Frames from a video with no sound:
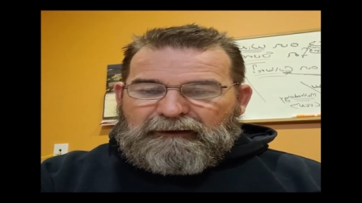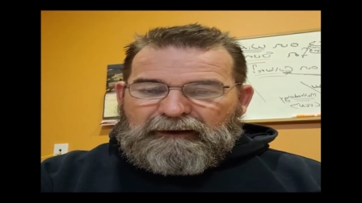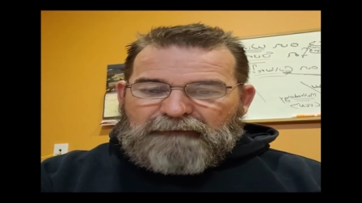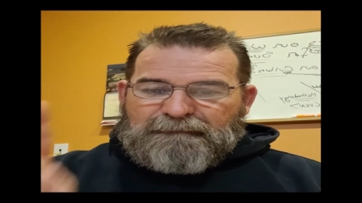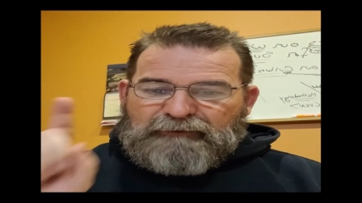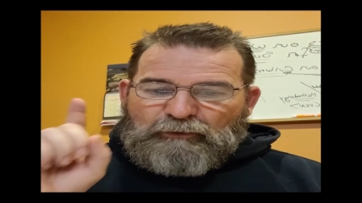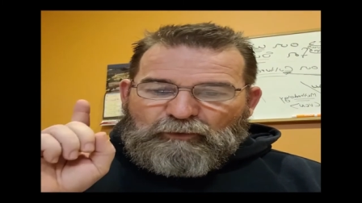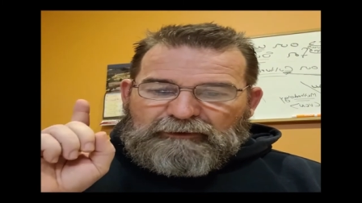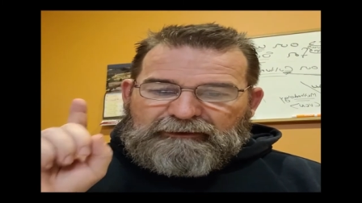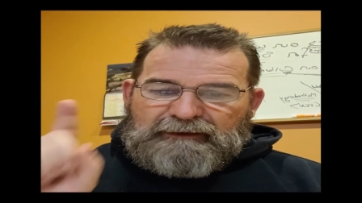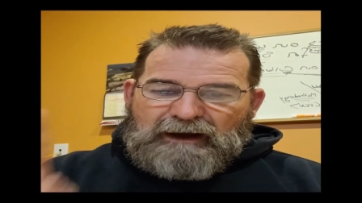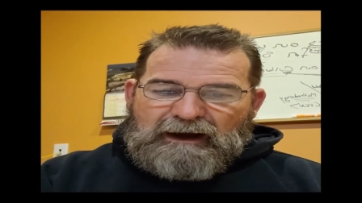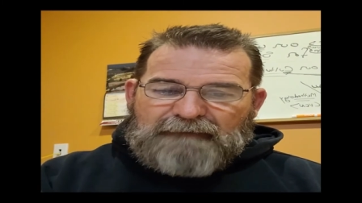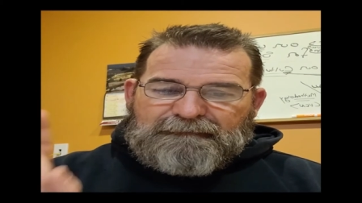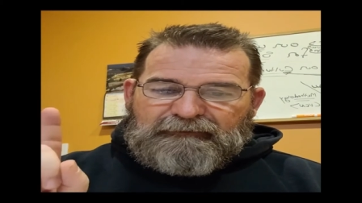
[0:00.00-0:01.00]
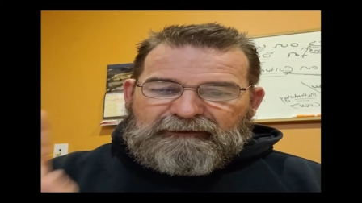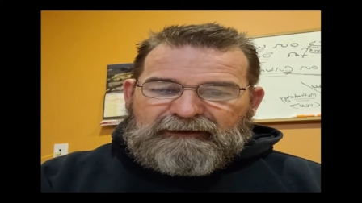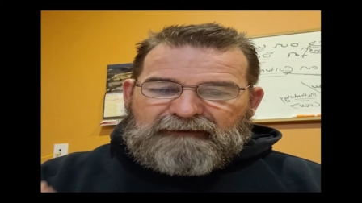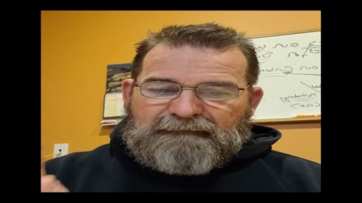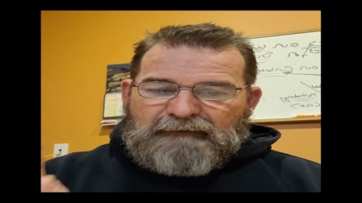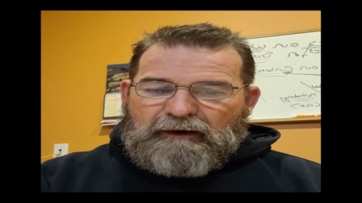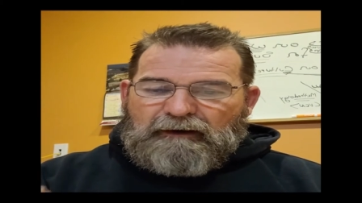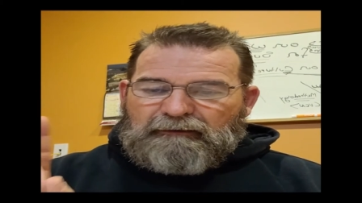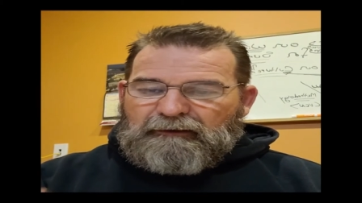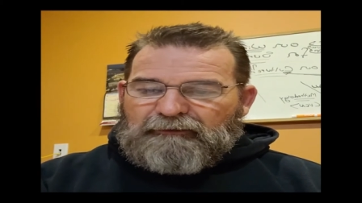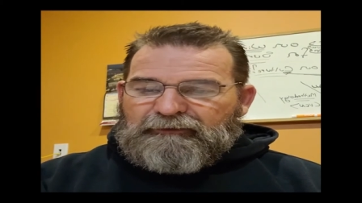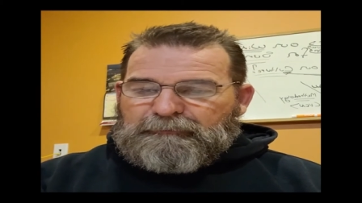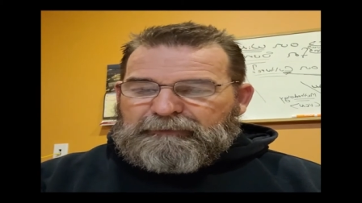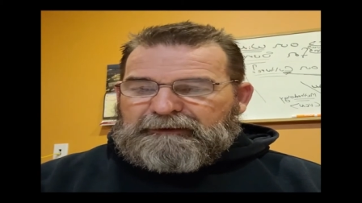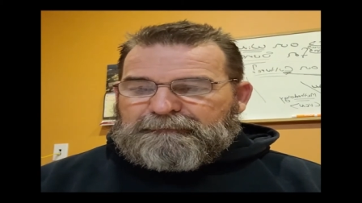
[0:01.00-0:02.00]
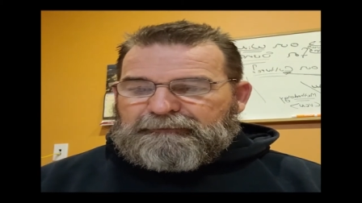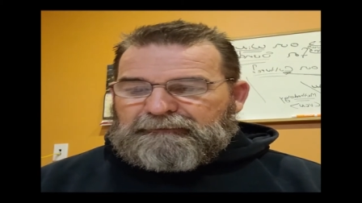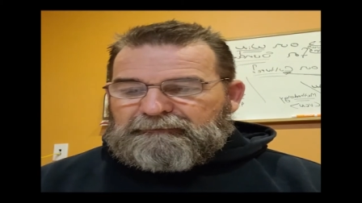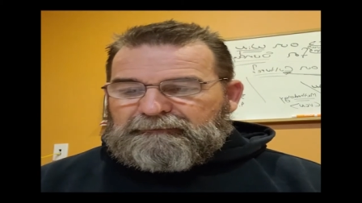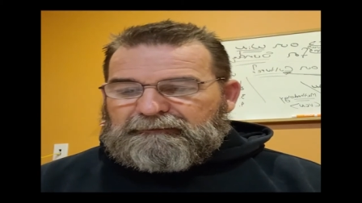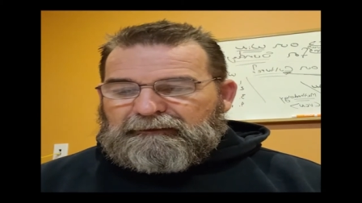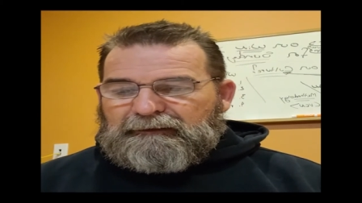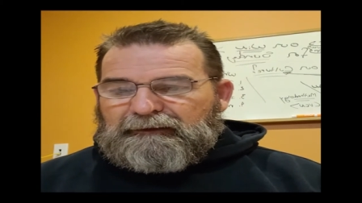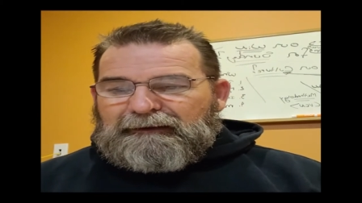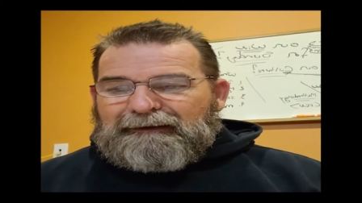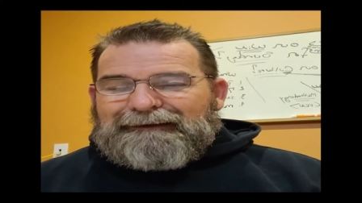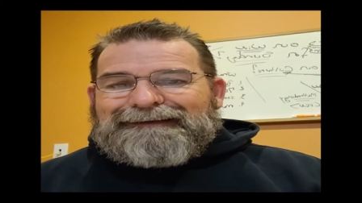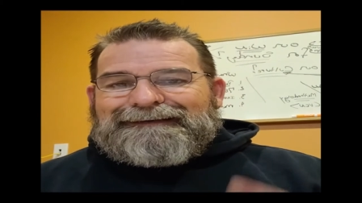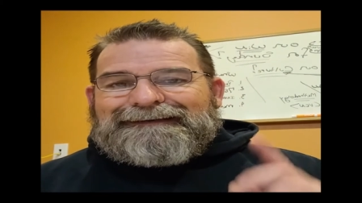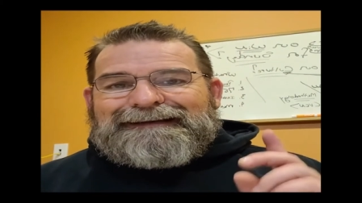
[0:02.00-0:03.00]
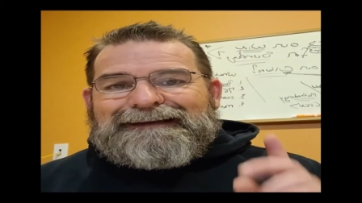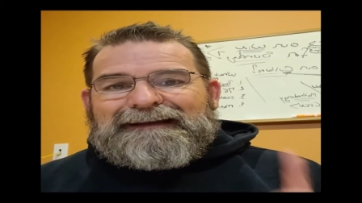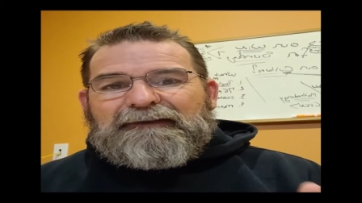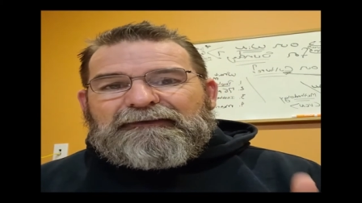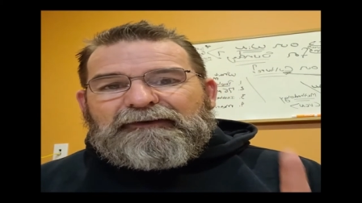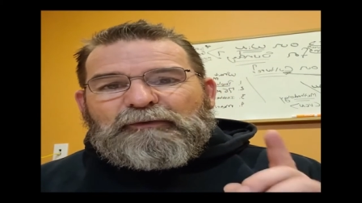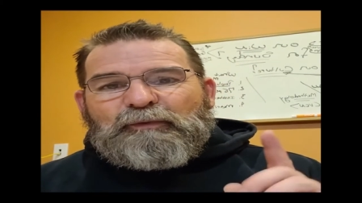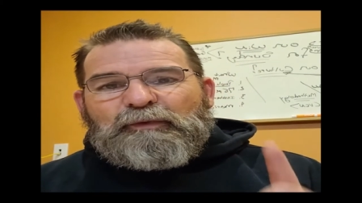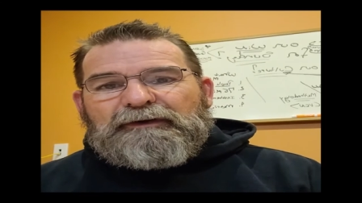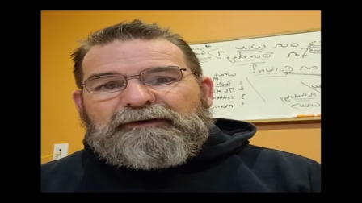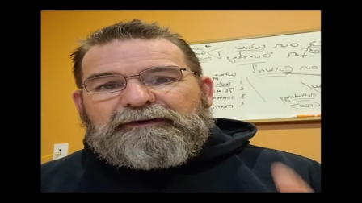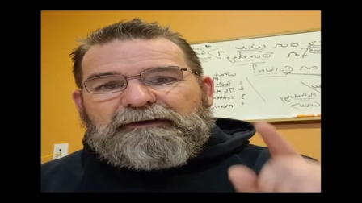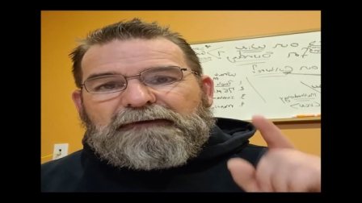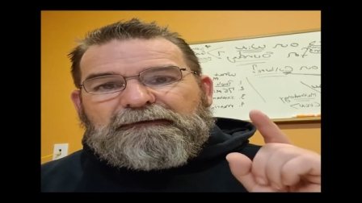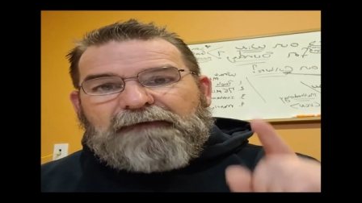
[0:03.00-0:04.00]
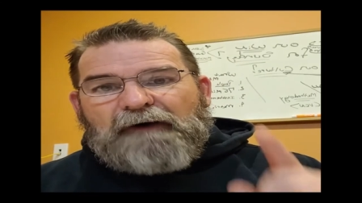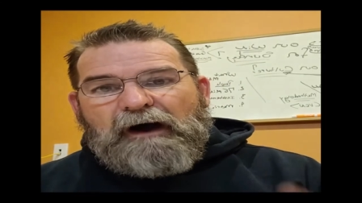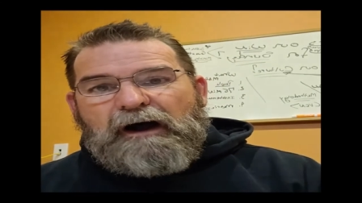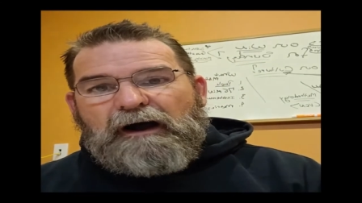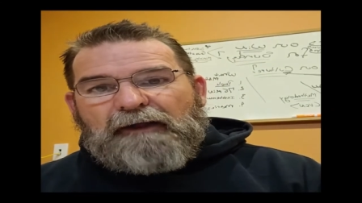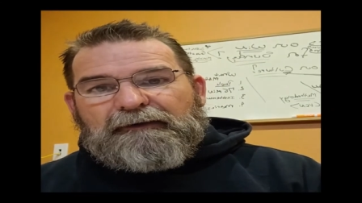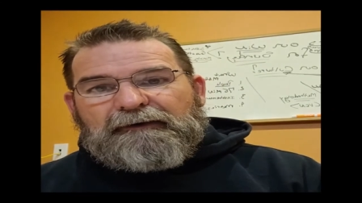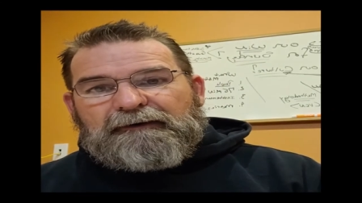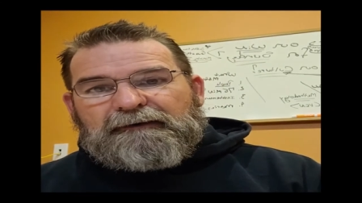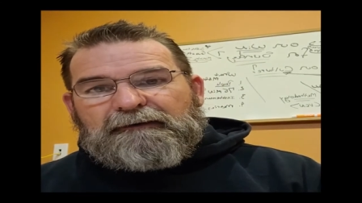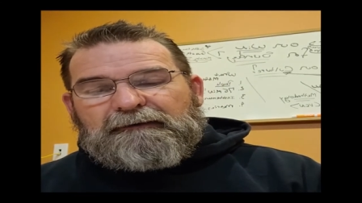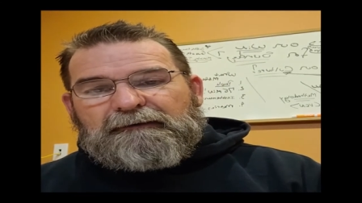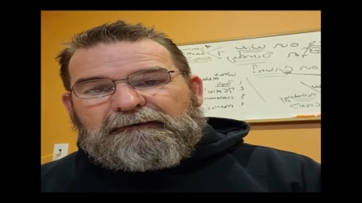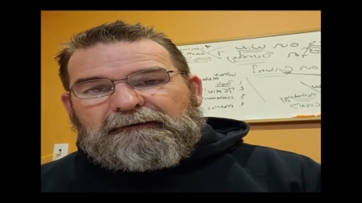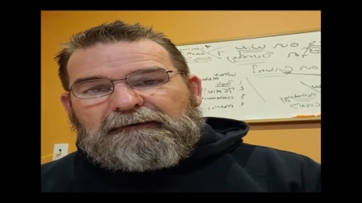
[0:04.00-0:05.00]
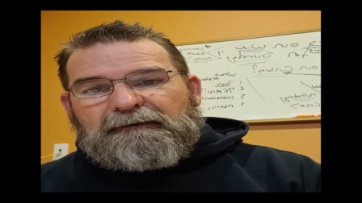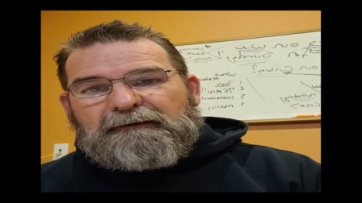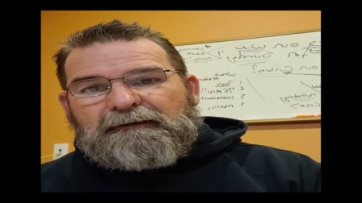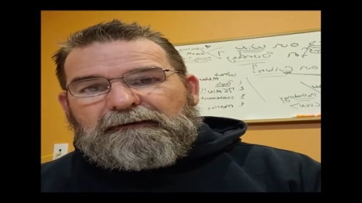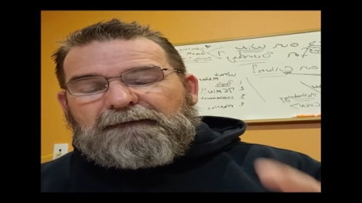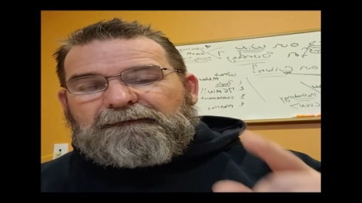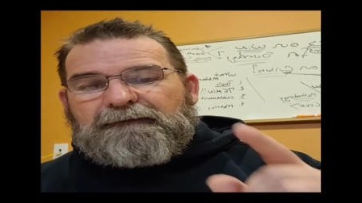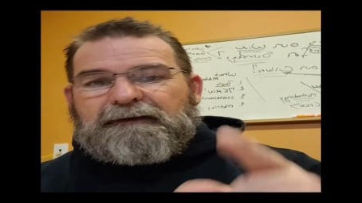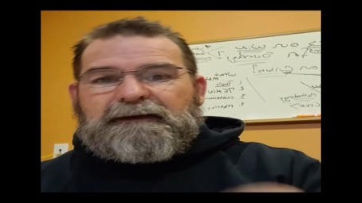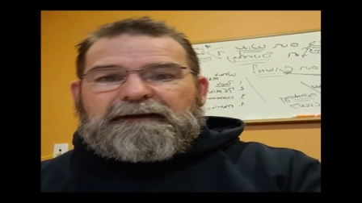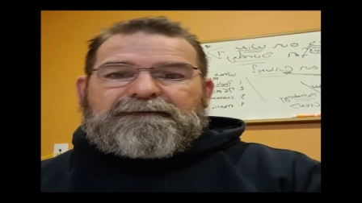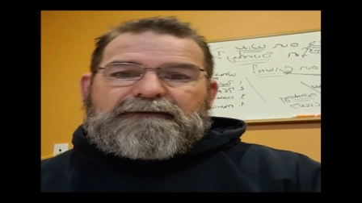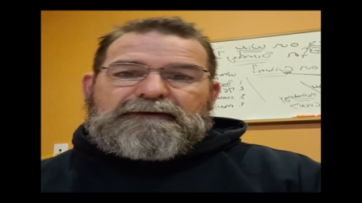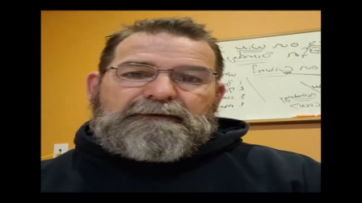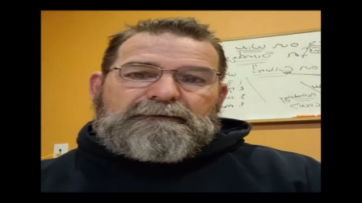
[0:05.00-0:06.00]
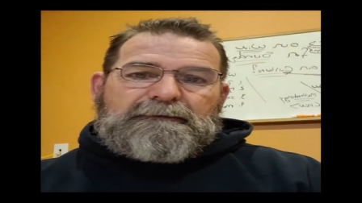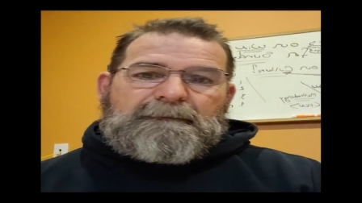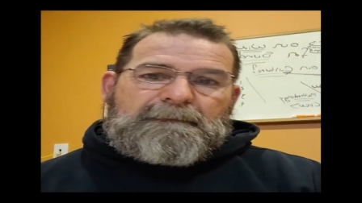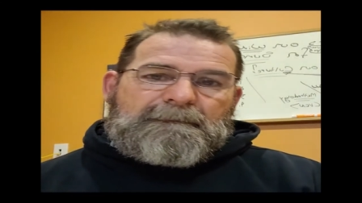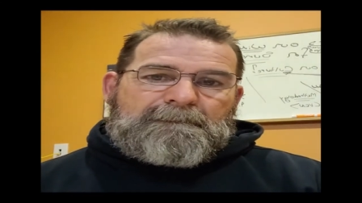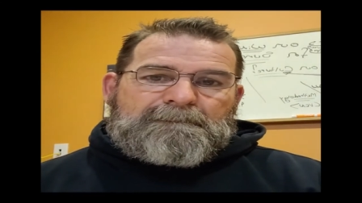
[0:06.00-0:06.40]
If you would not forgive all other people, neither will your Father forgive you.